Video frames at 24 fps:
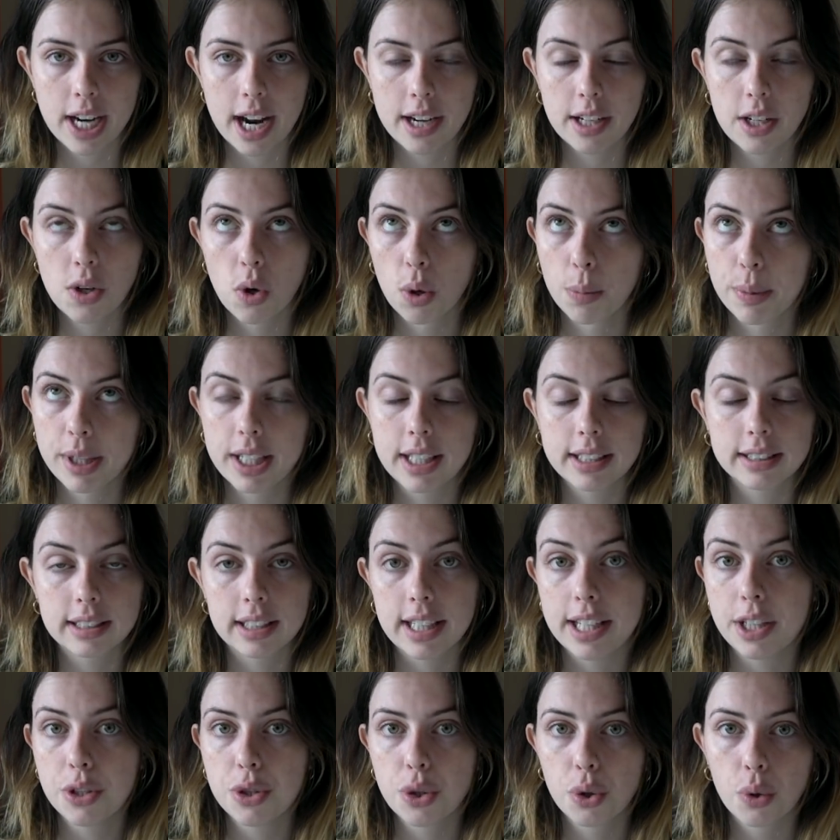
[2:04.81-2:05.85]
ended or because
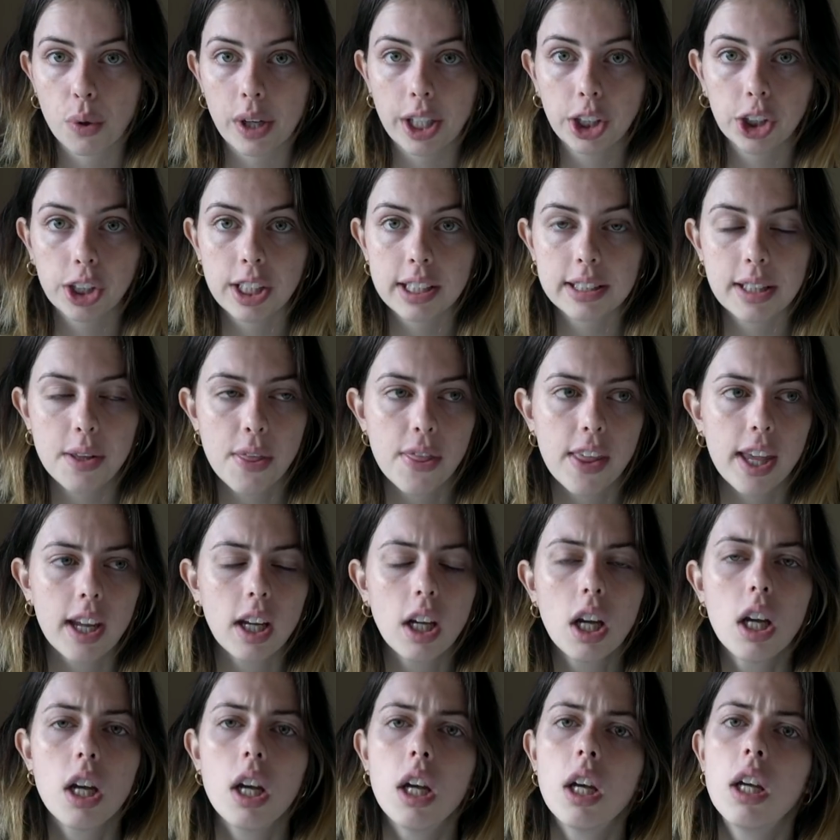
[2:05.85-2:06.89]
integration is a
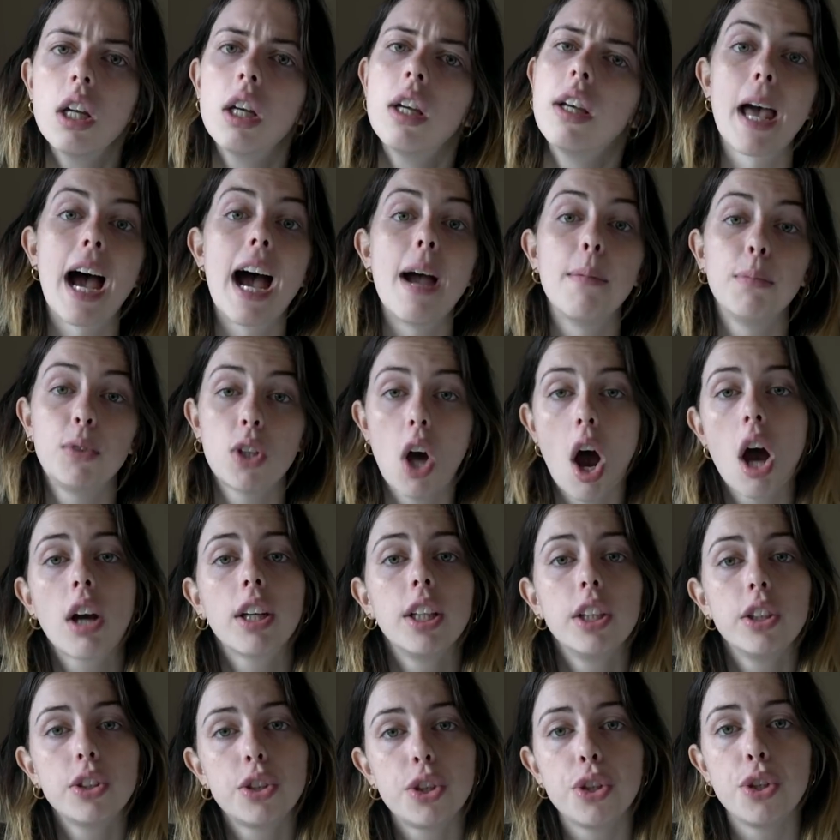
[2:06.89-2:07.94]
thing, I'm
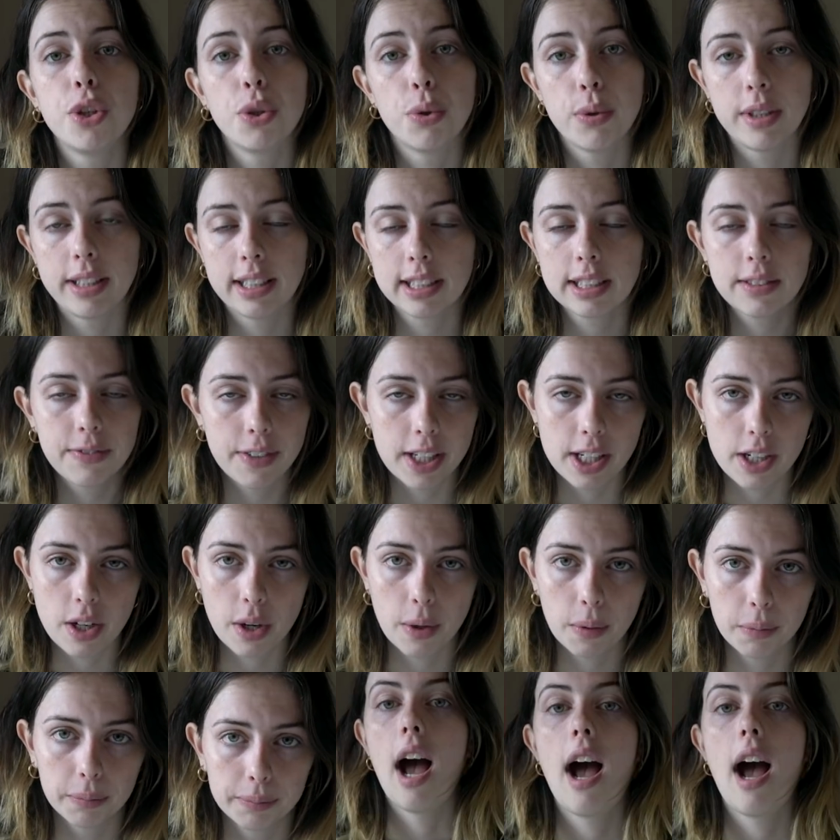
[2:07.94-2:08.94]
talking to you in this video.